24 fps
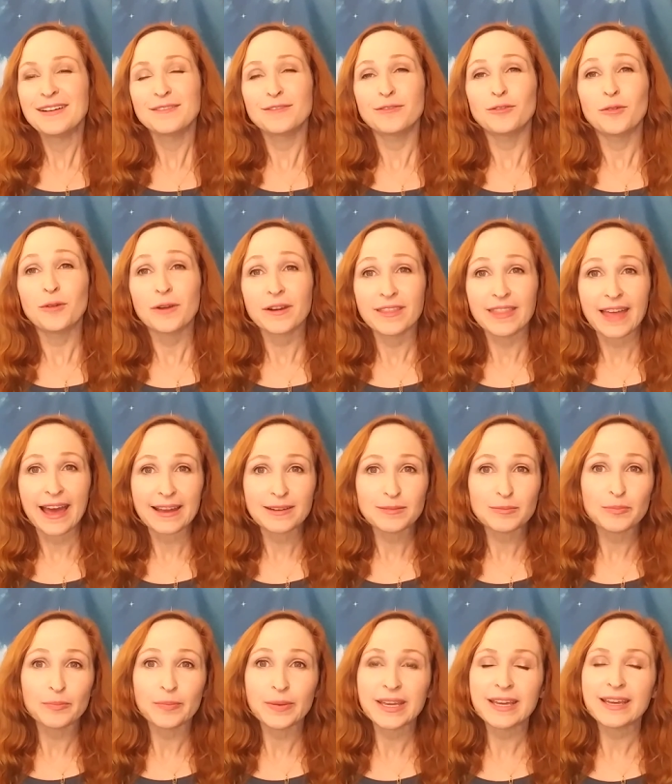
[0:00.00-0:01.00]
for
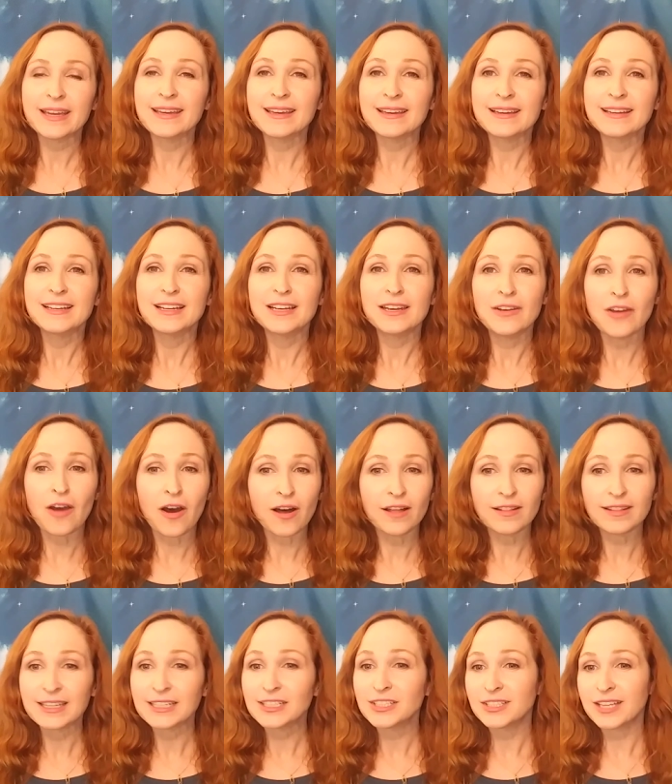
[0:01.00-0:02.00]
that big
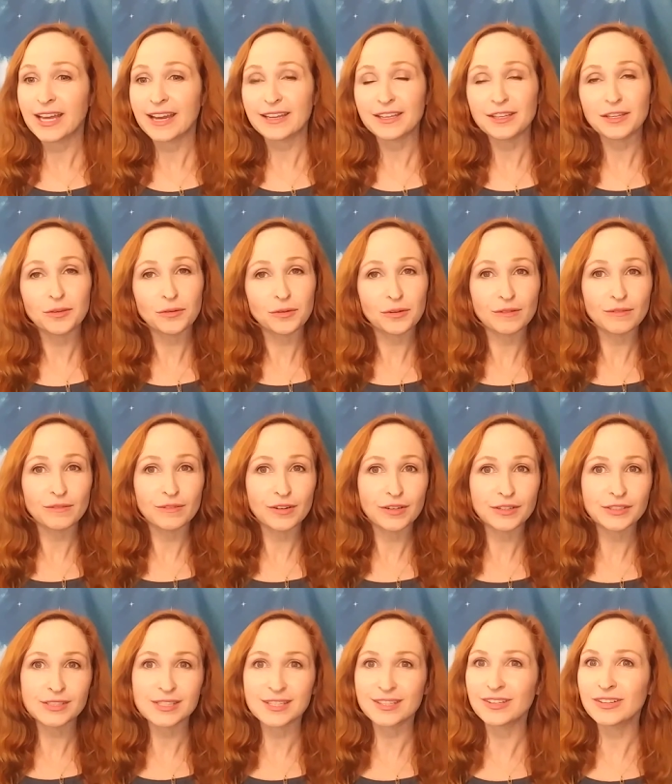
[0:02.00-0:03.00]
knowledge, that
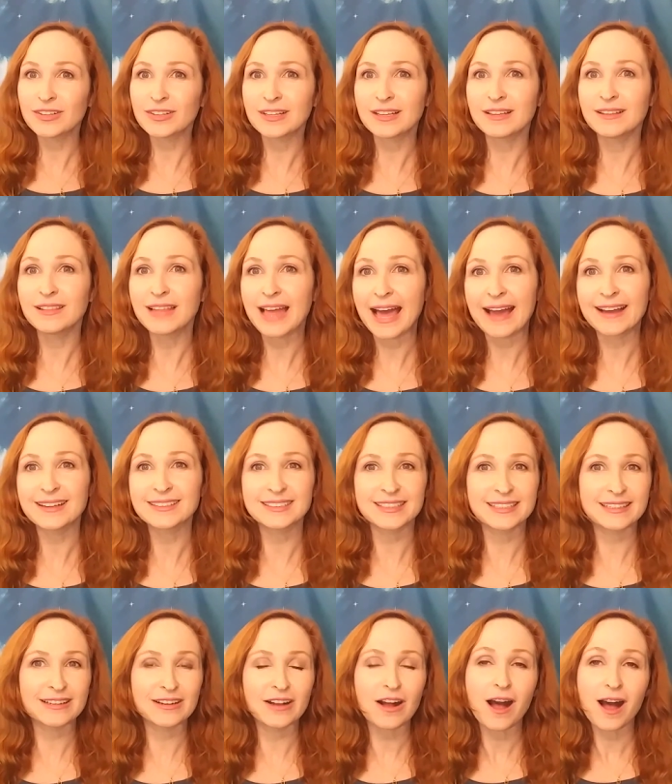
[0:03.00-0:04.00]
universal,
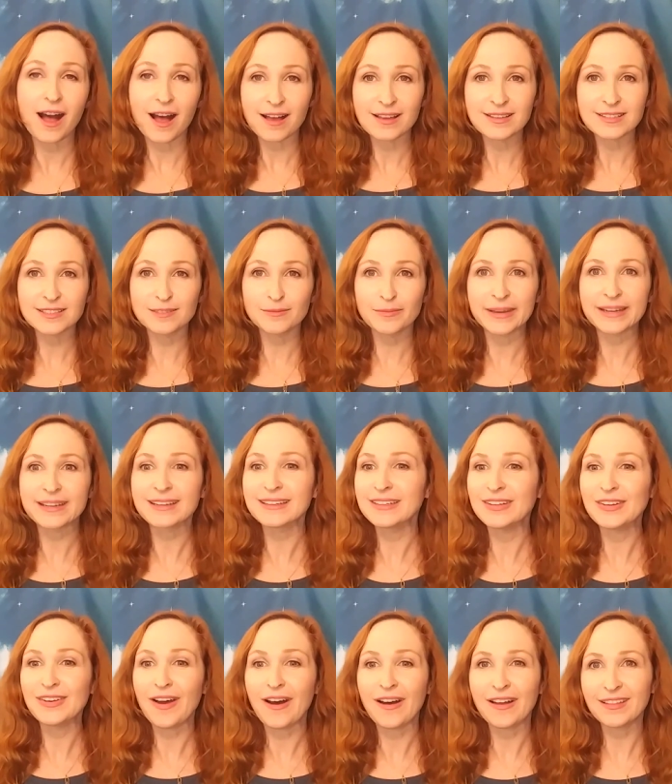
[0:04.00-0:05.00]
galactic, cosmic
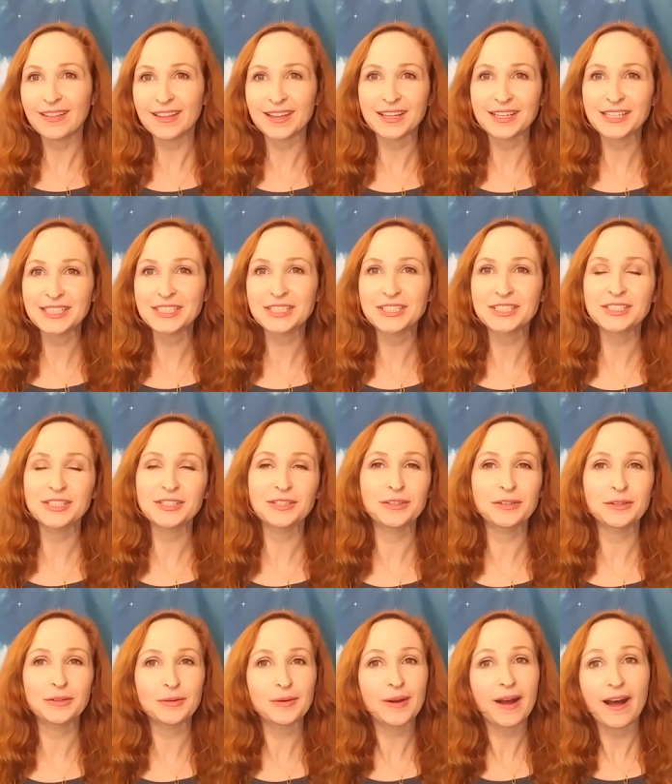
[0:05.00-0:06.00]
knowledge
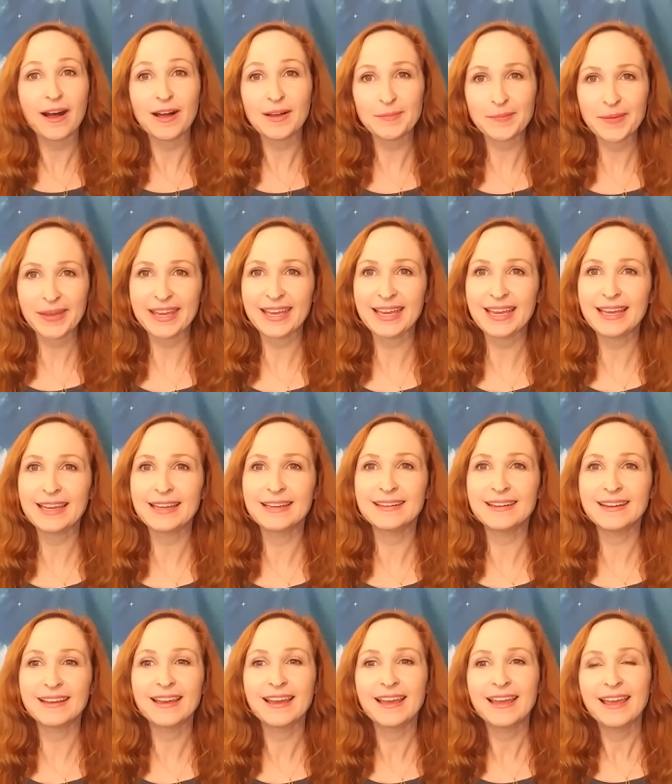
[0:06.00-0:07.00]
to come
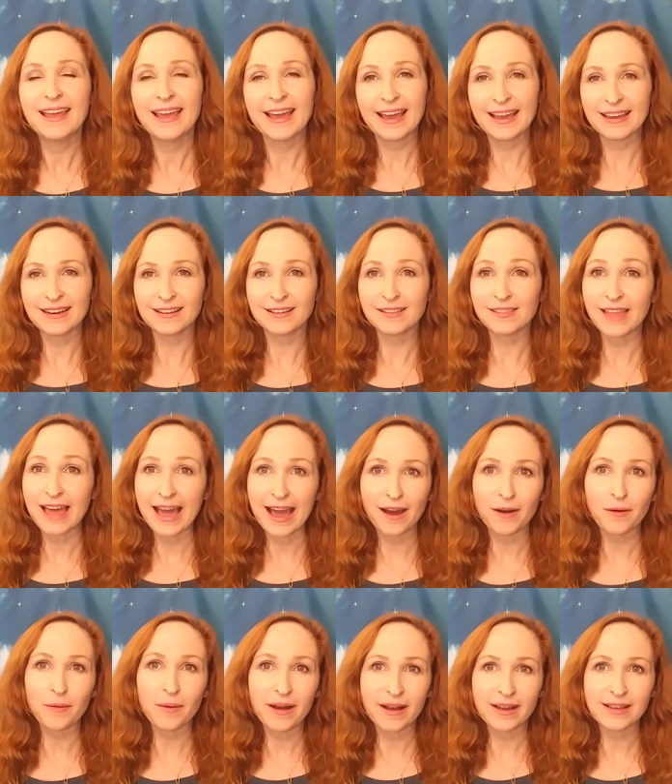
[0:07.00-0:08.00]
in and
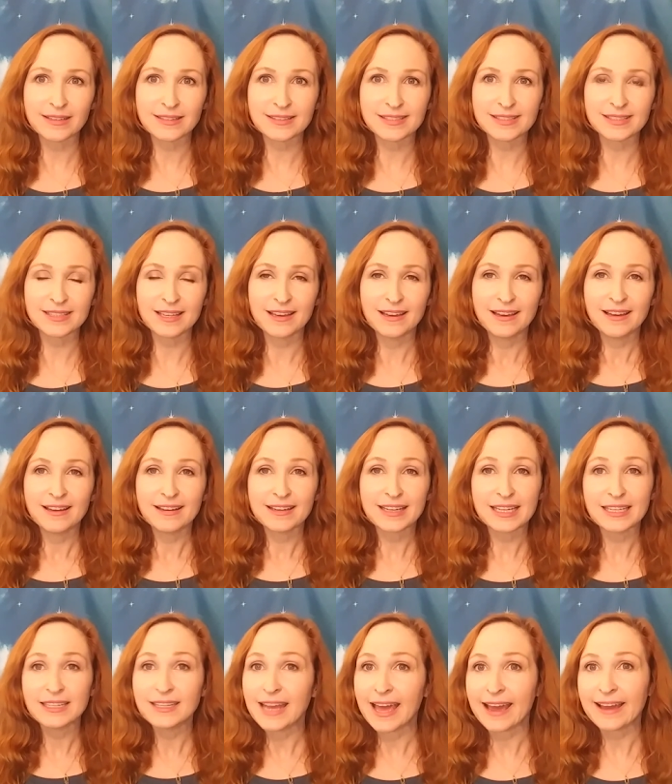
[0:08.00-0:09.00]
allow us
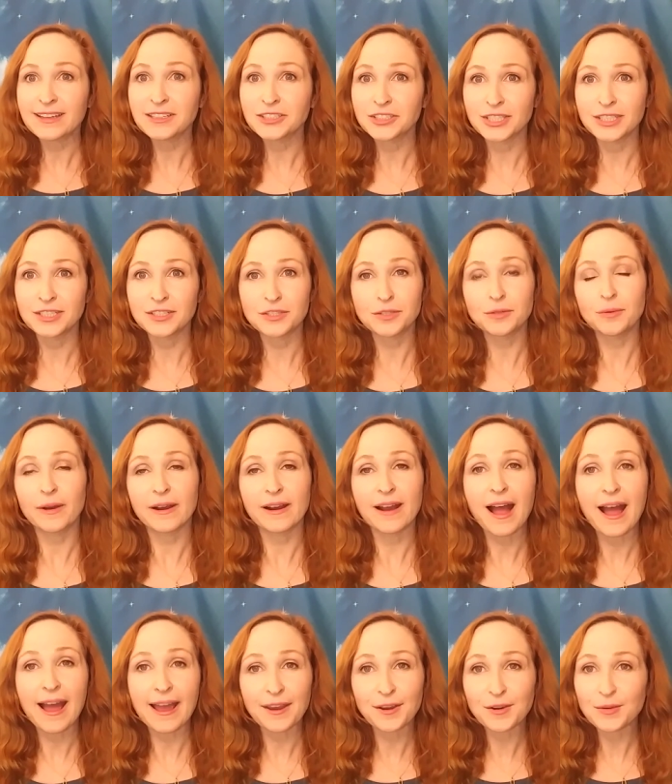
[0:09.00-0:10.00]
connection to our
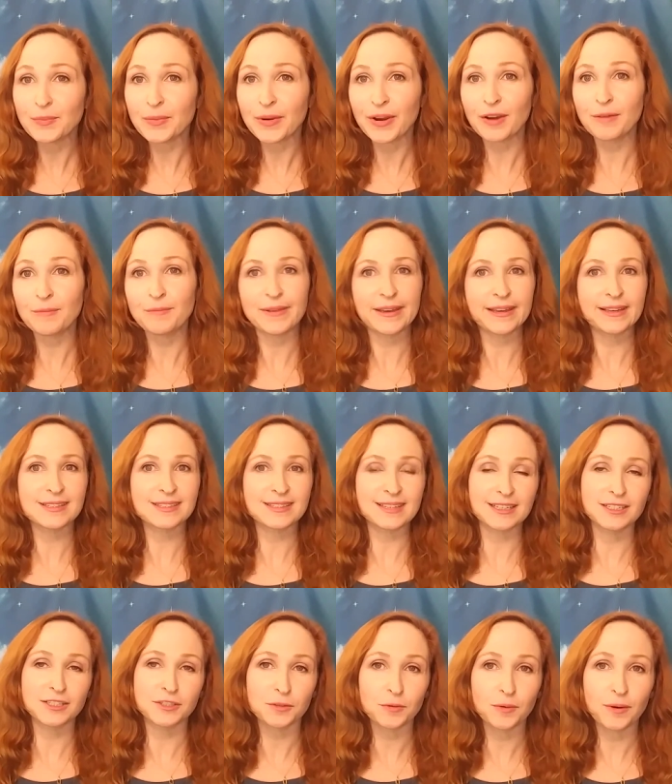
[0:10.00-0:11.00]
higher purpose
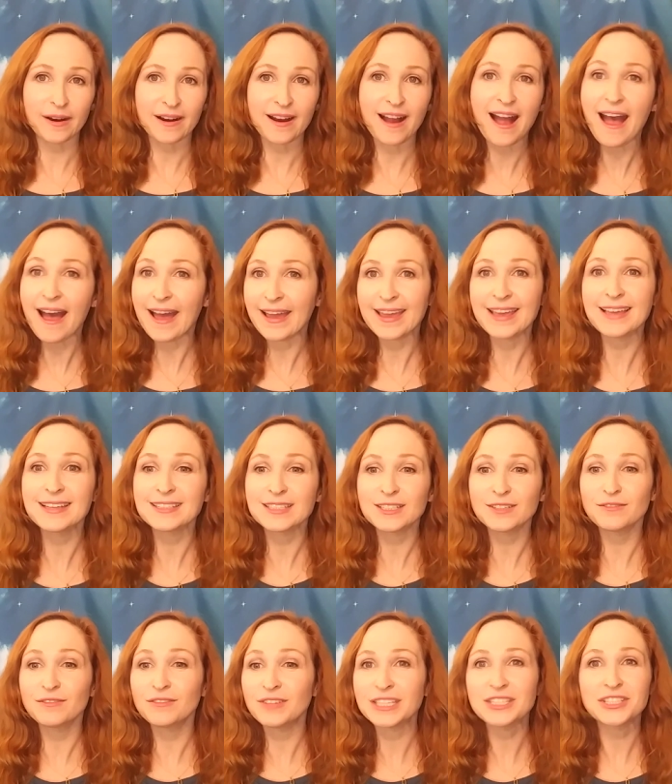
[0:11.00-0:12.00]
and to our highest
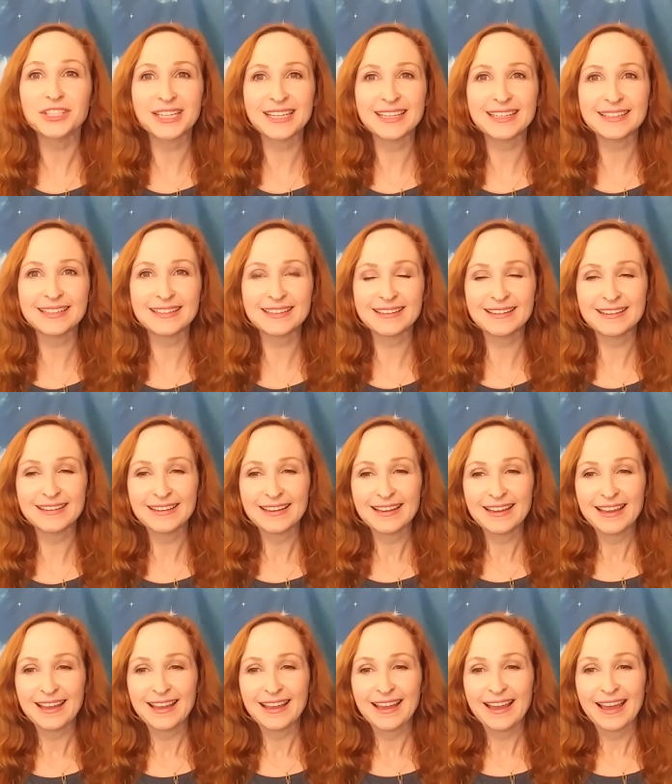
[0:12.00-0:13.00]
vision
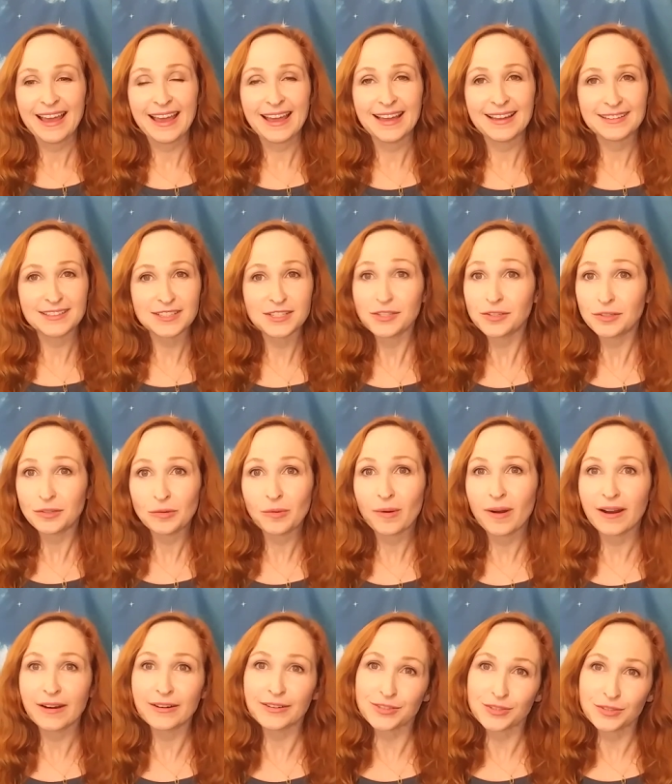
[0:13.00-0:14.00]
and to
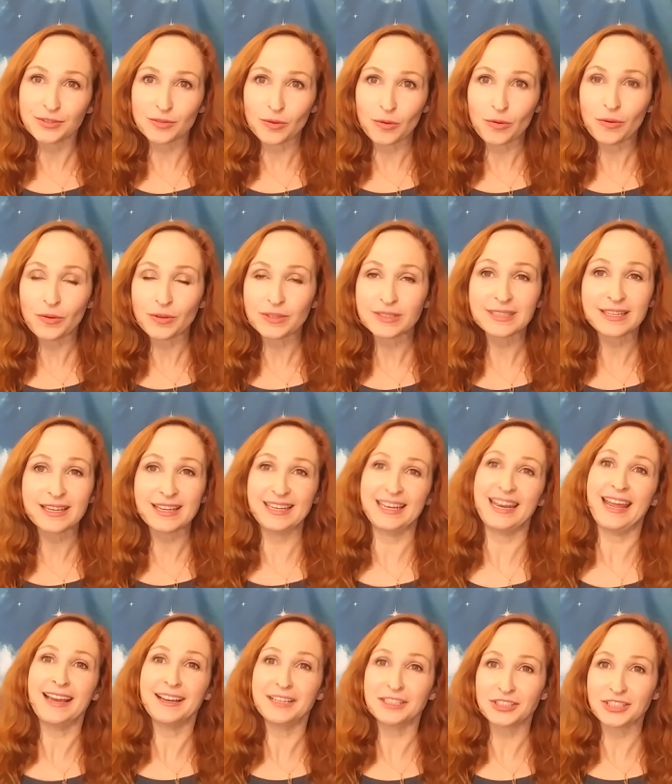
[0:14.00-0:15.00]
our soul's
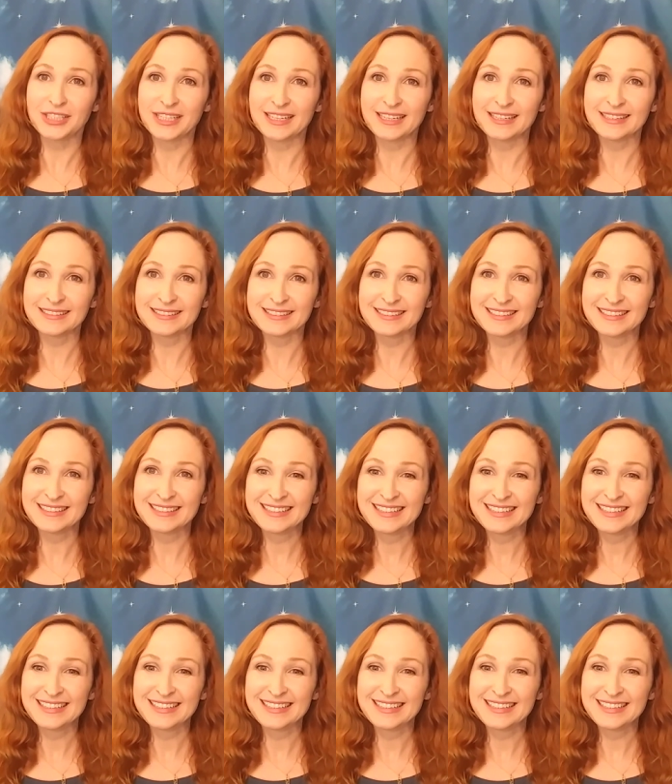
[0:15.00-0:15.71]
connection